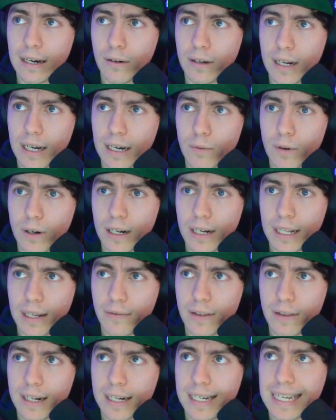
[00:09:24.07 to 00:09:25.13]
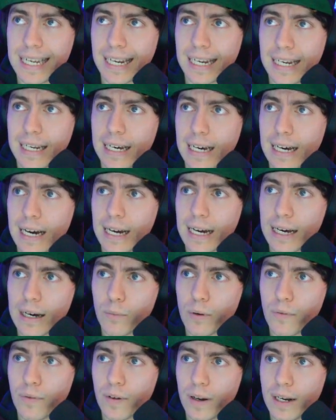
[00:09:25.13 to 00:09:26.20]
I want to leave this
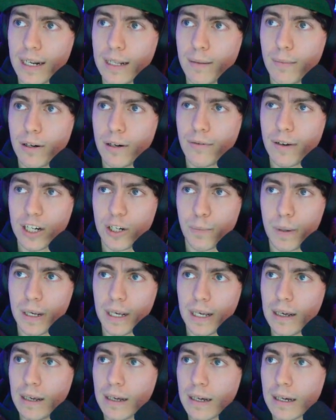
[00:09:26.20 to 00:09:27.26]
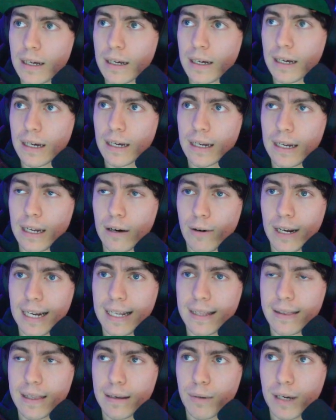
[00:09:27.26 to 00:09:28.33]
with a little bit of HP. Now I let
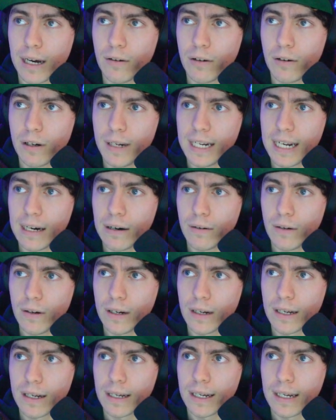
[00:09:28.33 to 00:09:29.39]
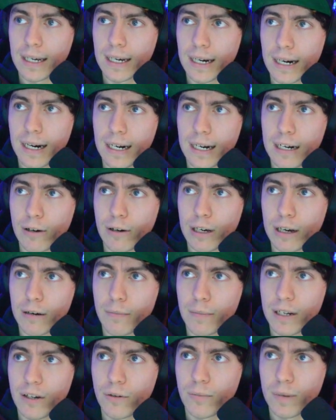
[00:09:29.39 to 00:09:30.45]
them counter me down. And now I come
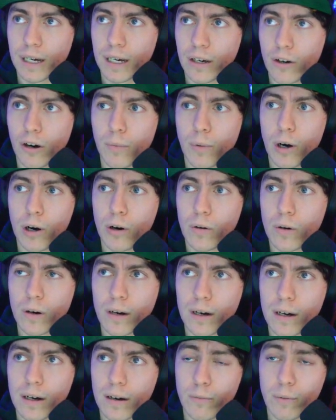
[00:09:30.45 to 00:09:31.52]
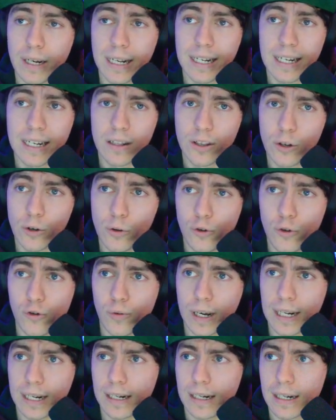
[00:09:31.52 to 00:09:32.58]
into my Kommo-o. We get the 2
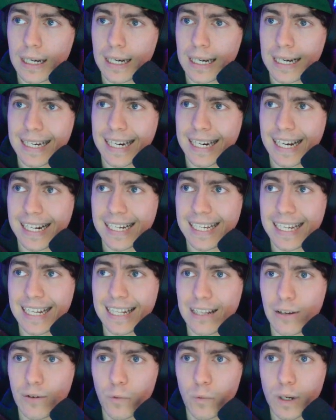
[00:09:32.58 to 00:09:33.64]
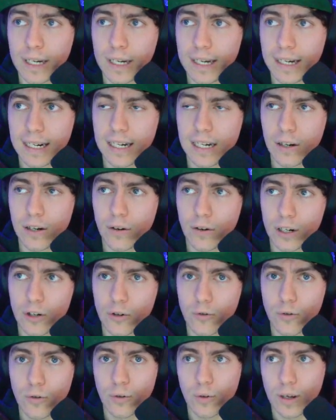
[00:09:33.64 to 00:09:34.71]
Dragon Tails that we needed in order to
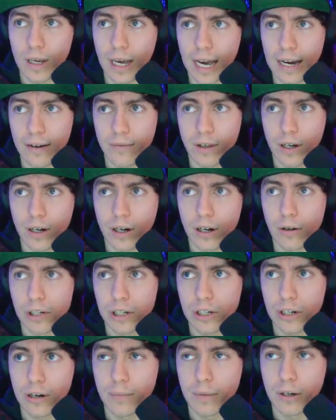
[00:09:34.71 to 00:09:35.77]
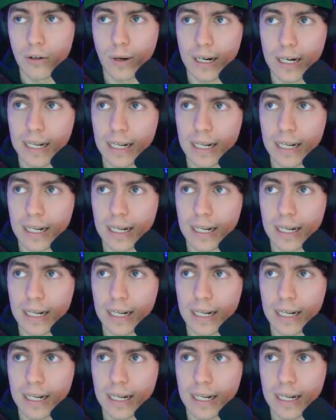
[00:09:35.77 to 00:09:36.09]
have the Close Combat ready.